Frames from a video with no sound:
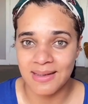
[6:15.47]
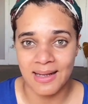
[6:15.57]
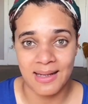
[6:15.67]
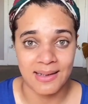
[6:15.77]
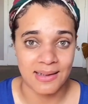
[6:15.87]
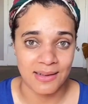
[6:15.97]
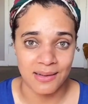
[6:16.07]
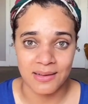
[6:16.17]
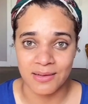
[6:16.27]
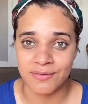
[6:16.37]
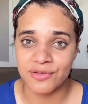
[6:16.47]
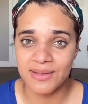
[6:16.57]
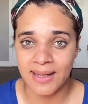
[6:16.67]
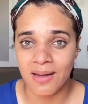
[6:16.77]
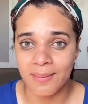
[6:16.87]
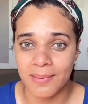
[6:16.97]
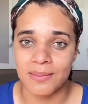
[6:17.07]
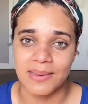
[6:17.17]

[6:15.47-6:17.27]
and a lot of checkup on